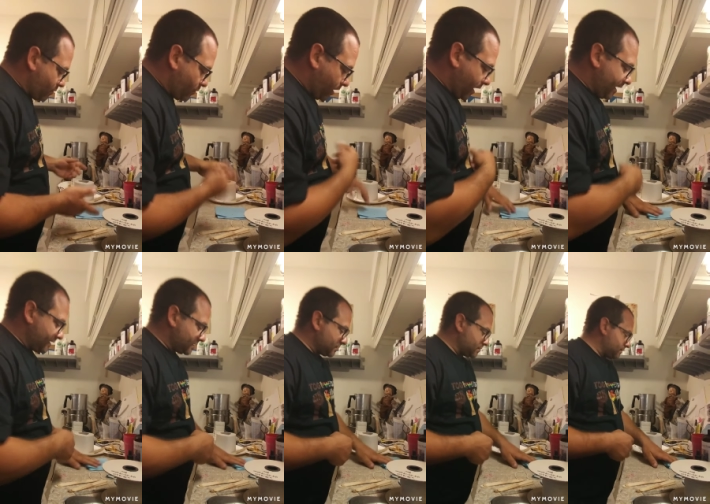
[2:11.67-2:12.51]
While
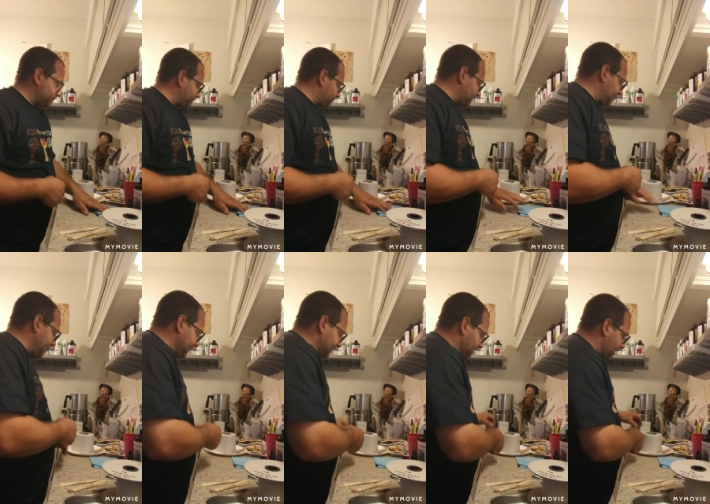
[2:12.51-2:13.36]
it's
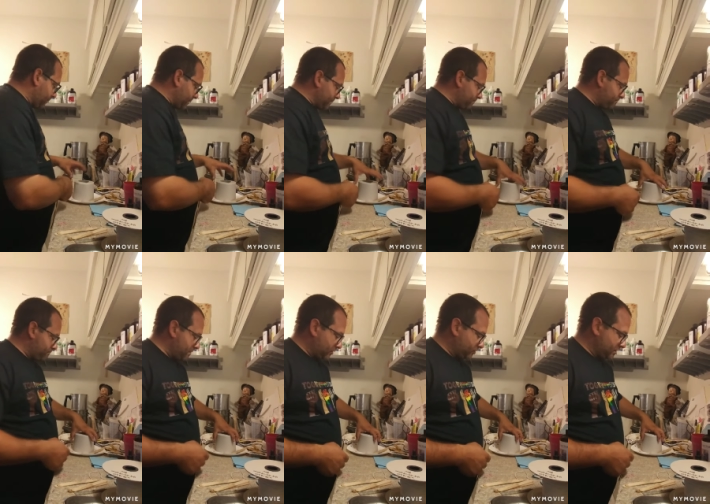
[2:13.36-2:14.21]
heating up and
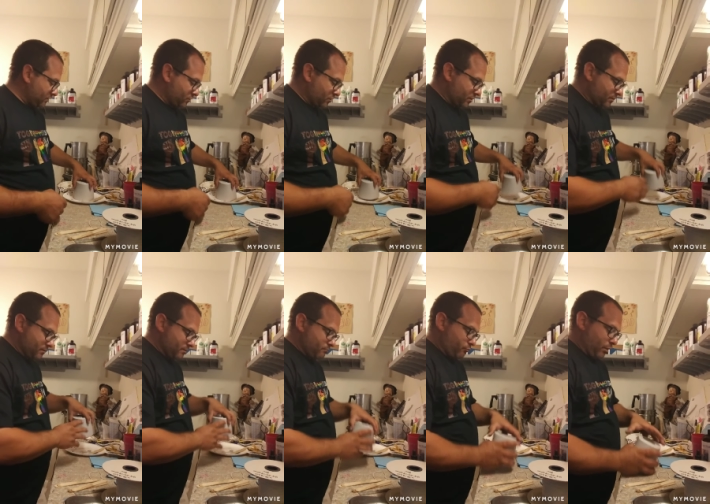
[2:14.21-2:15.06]
melting, we're going to
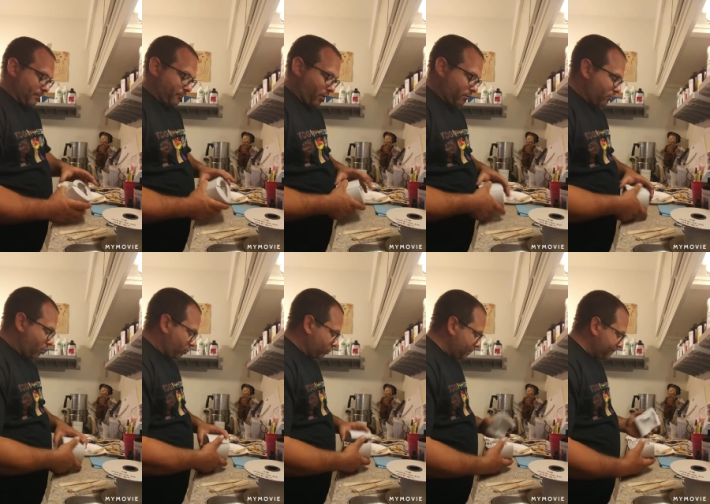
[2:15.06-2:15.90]
prep our mold.